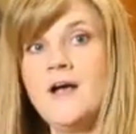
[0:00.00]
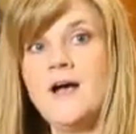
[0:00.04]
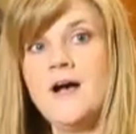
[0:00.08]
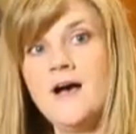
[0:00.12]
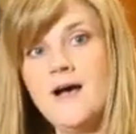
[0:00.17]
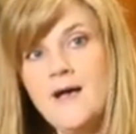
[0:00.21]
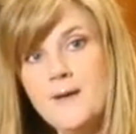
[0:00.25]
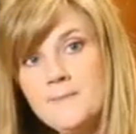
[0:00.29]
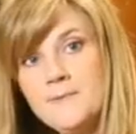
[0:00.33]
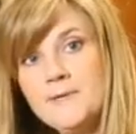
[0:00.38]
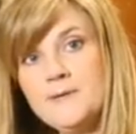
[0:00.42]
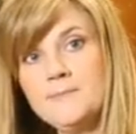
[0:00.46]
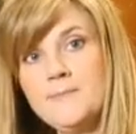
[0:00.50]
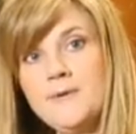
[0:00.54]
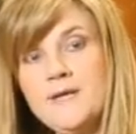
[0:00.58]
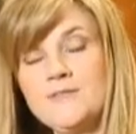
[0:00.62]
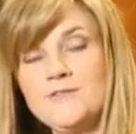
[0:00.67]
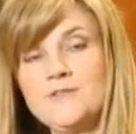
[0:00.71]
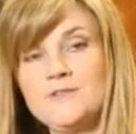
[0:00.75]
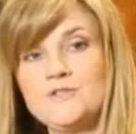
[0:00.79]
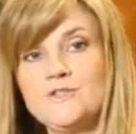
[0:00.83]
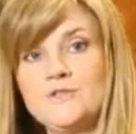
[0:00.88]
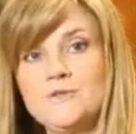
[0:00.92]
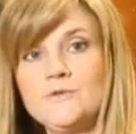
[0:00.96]
I'm gonna make
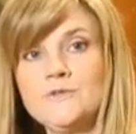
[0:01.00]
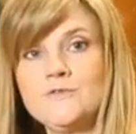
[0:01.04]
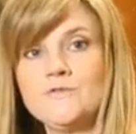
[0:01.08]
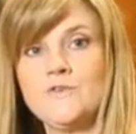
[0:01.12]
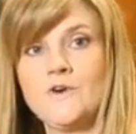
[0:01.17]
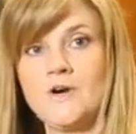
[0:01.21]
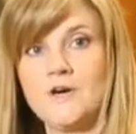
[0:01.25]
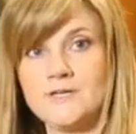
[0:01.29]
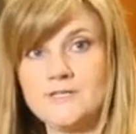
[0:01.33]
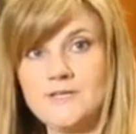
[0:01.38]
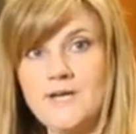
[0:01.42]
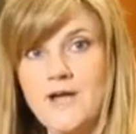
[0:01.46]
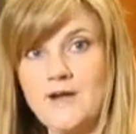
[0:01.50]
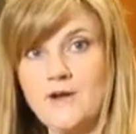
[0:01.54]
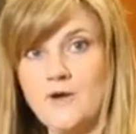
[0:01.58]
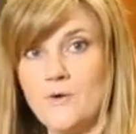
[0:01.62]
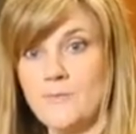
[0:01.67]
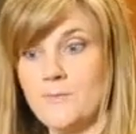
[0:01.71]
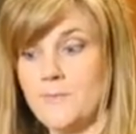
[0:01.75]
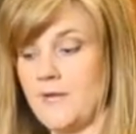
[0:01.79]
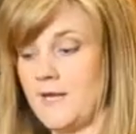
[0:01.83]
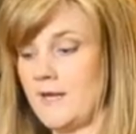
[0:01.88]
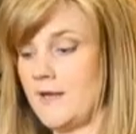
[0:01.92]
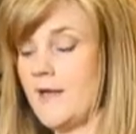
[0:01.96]
the juice for our taco
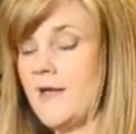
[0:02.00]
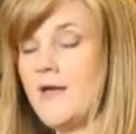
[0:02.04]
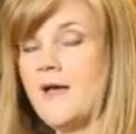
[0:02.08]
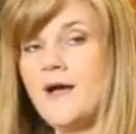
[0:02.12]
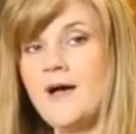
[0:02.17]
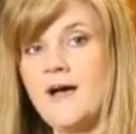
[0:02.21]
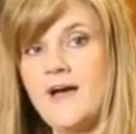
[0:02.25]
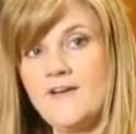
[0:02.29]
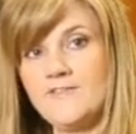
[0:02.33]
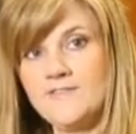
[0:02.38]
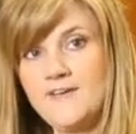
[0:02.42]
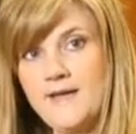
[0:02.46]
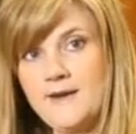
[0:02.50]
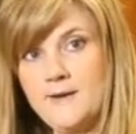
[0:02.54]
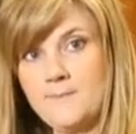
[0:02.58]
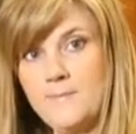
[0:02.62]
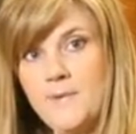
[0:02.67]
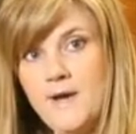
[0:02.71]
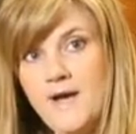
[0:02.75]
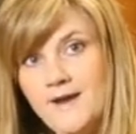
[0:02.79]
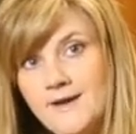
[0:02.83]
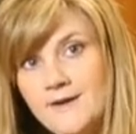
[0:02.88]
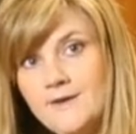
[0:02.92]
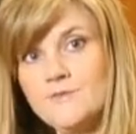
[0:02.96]
meat. I've got a
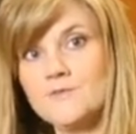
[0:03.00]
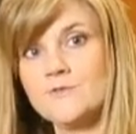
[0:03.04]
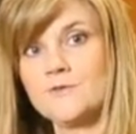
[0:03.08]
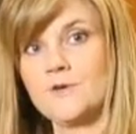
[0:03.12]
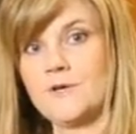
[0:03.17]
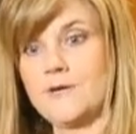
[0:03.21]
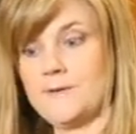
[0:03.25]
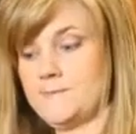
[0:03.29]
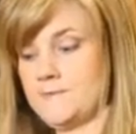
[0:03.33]
pint of grape